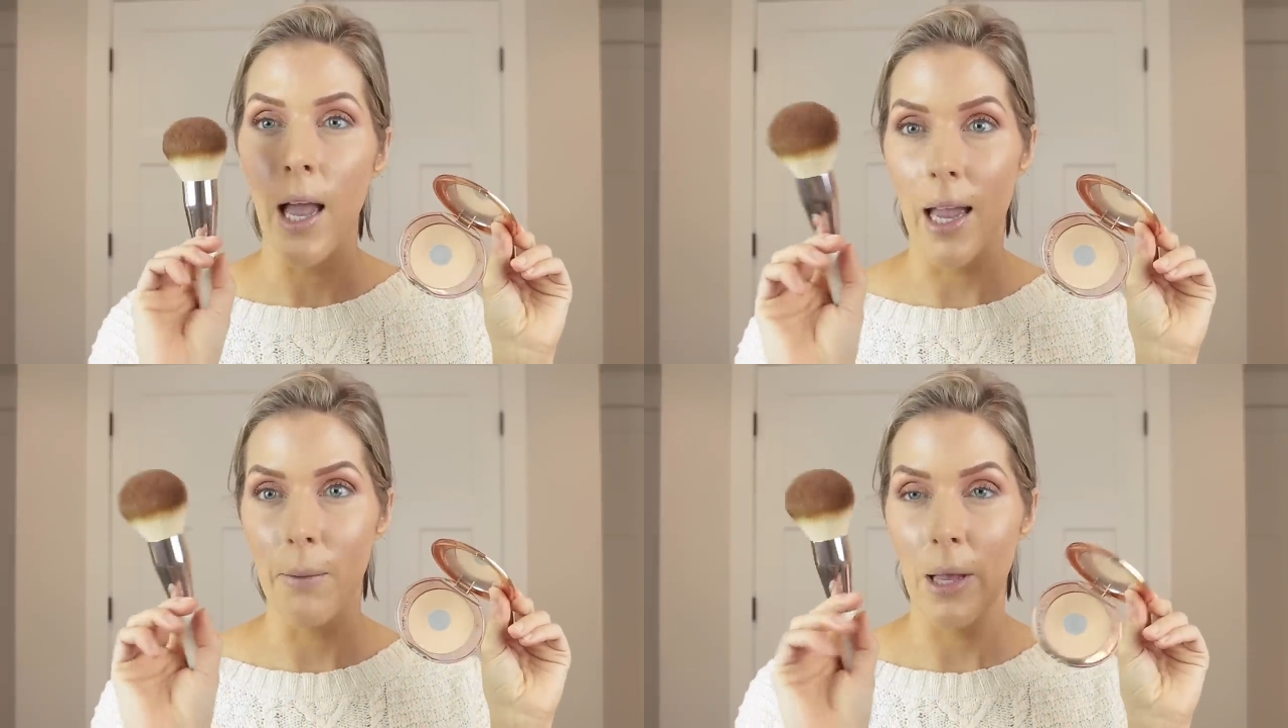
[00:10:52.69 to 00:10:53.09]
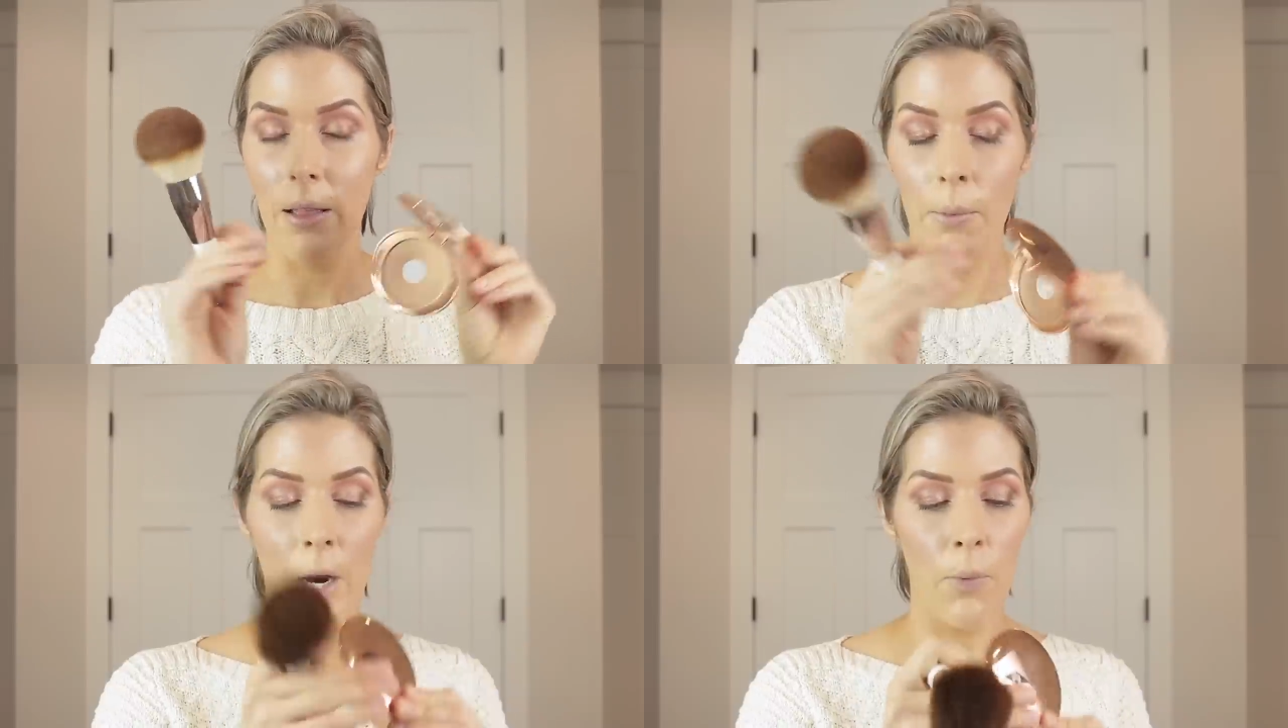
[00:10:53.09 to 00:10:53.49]
and my
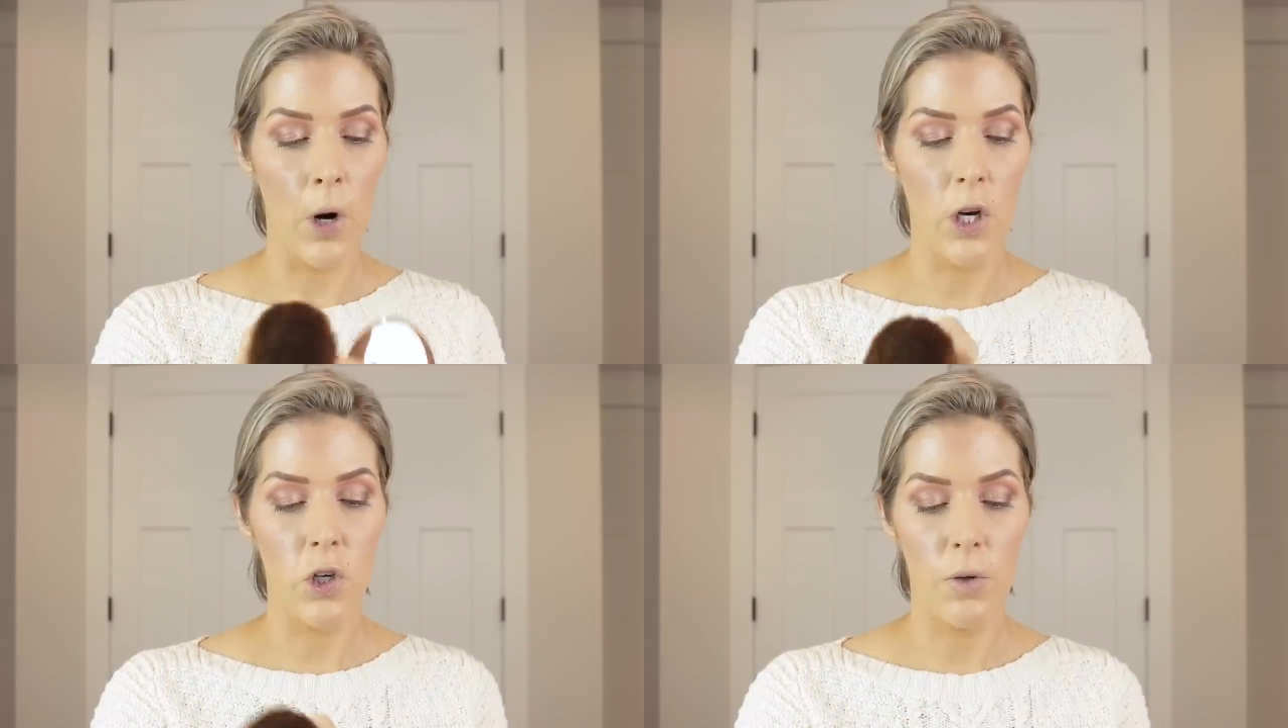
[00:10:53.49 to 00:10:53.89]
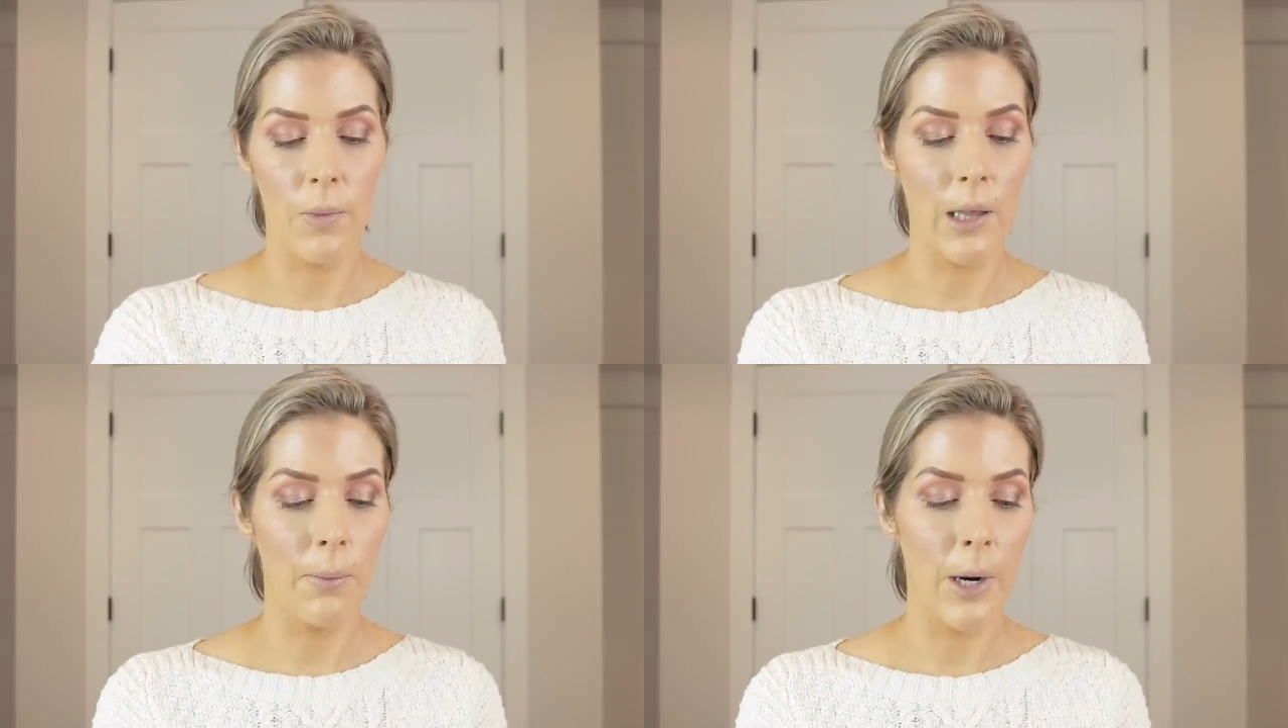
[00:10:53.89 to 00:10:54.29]
La Mer brush,
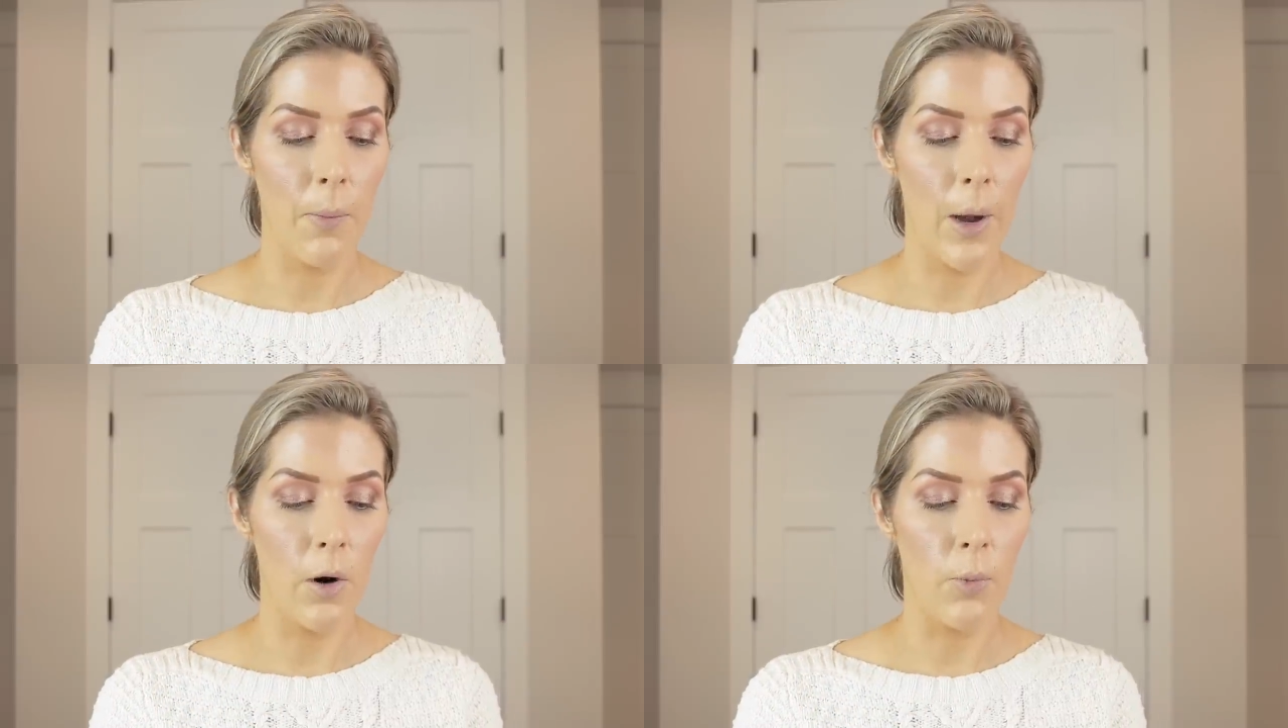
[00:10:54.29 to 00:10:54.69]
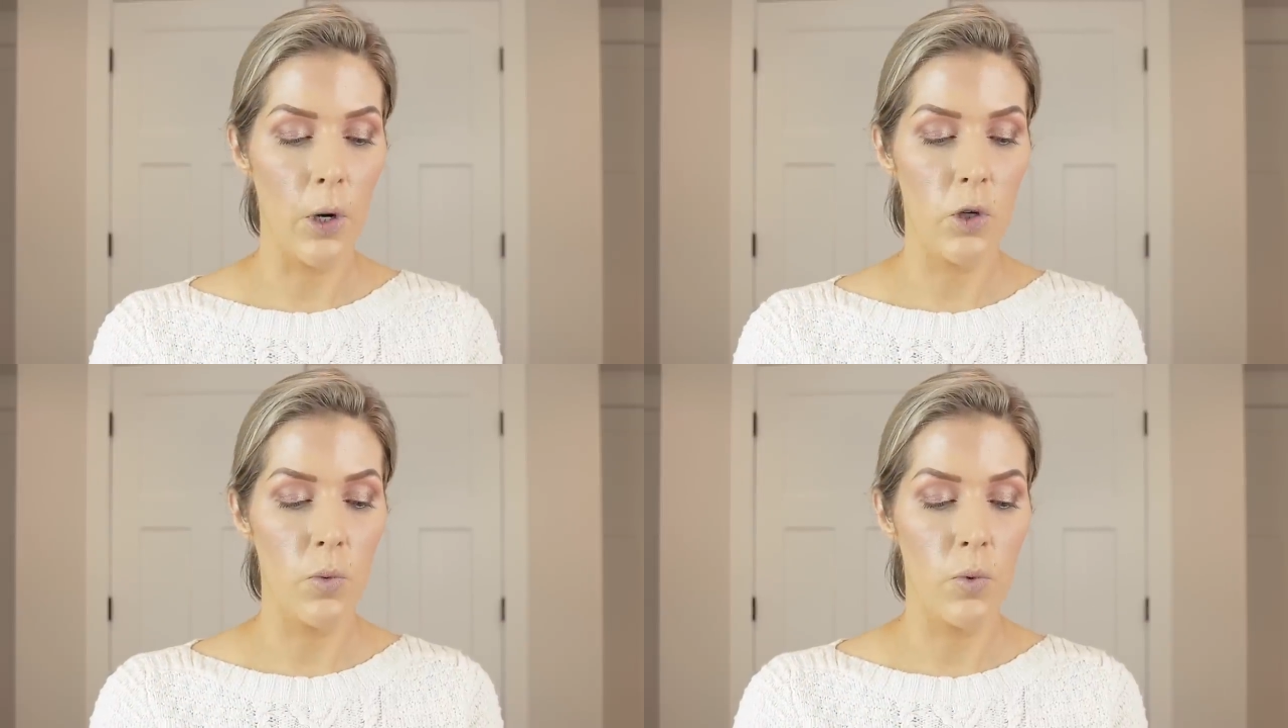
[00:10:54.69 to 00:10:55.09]
my La Mer powder
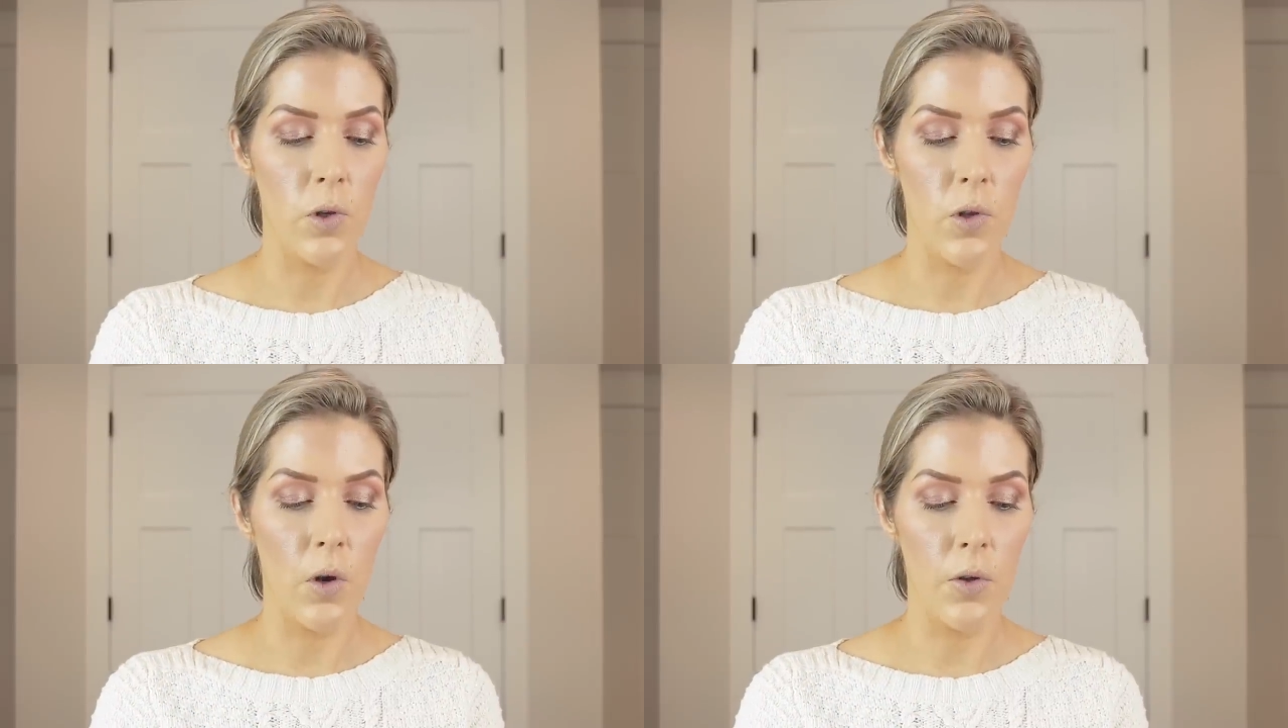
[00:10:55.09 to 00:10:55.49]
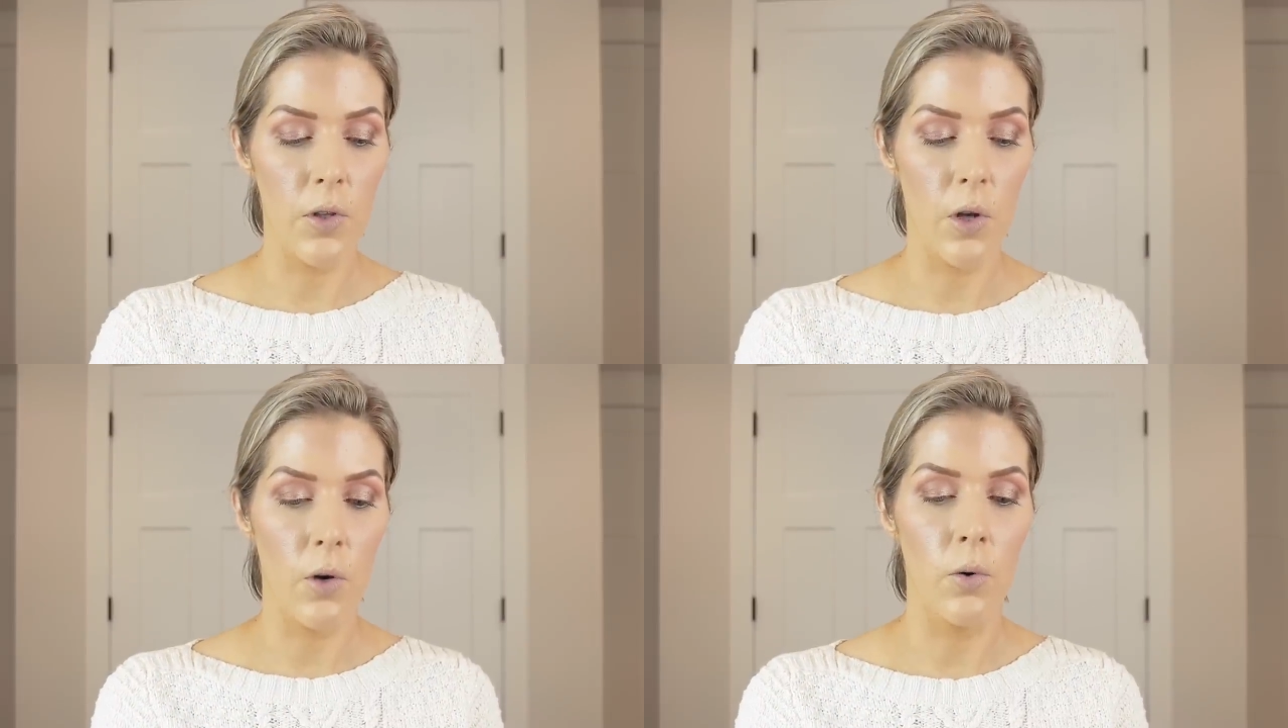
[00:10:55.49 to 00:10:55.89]
brush, which is
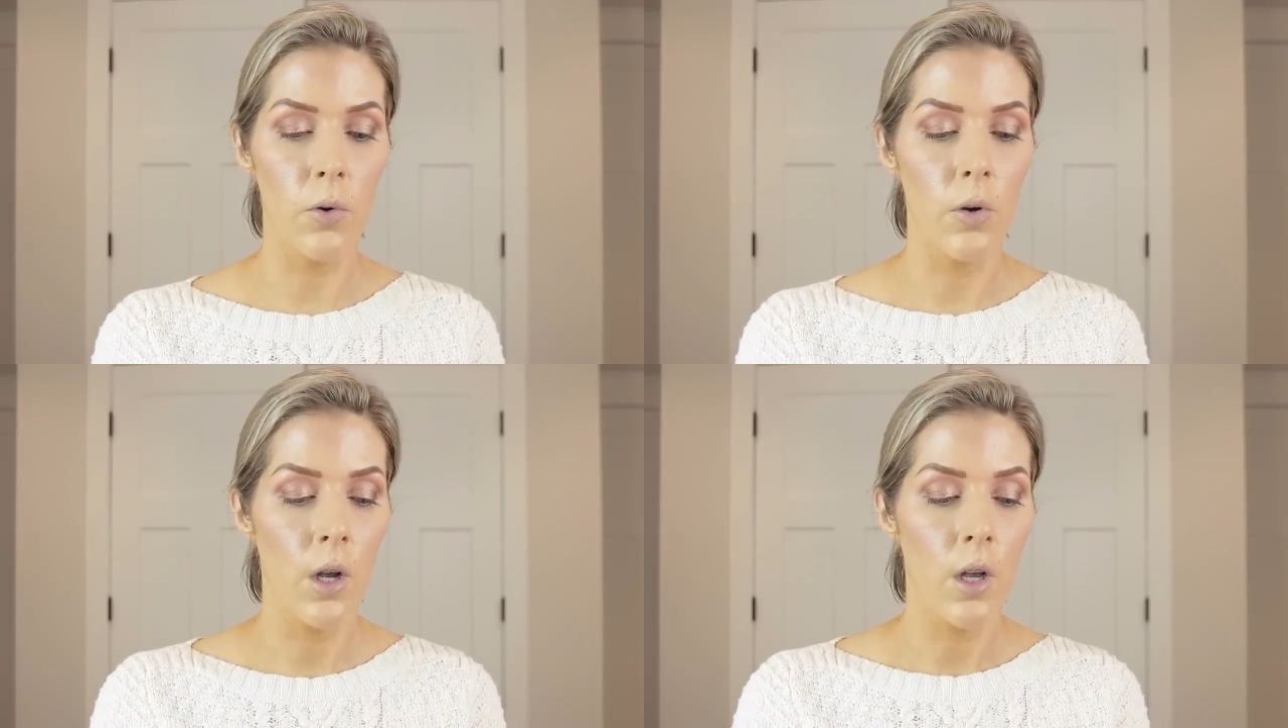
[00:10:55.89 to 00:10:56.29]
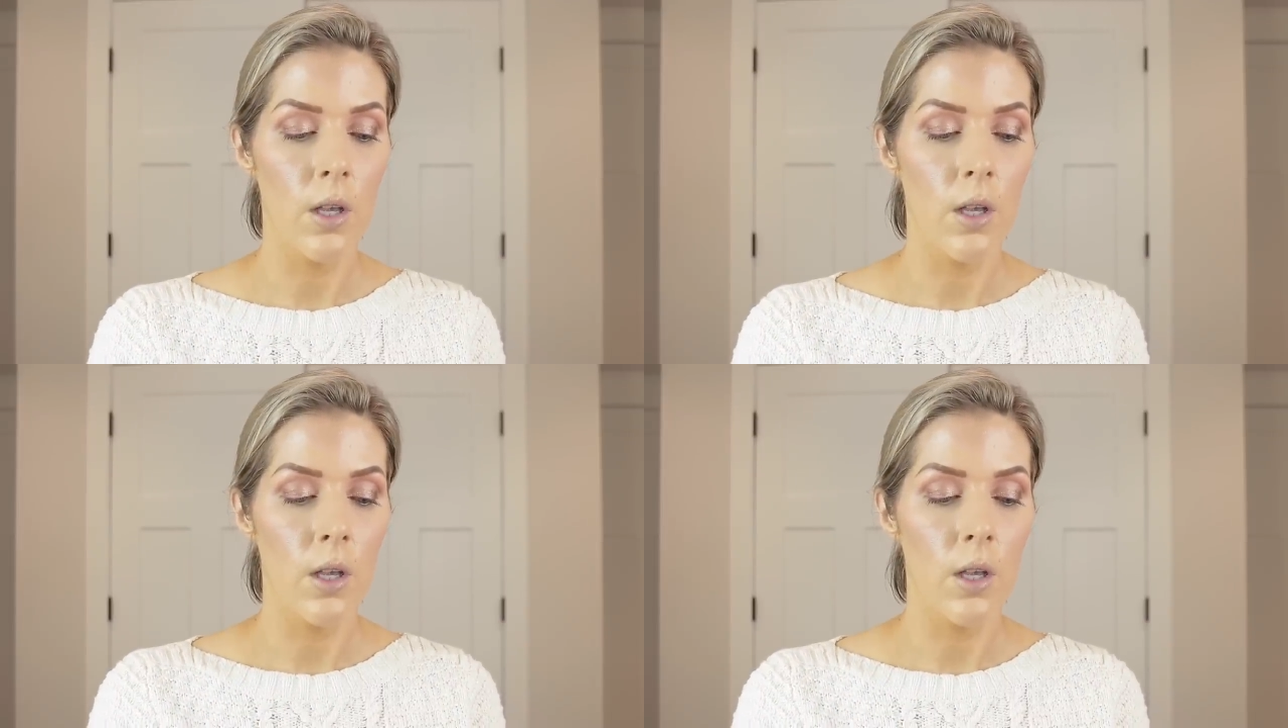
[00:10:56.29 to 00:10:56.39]
also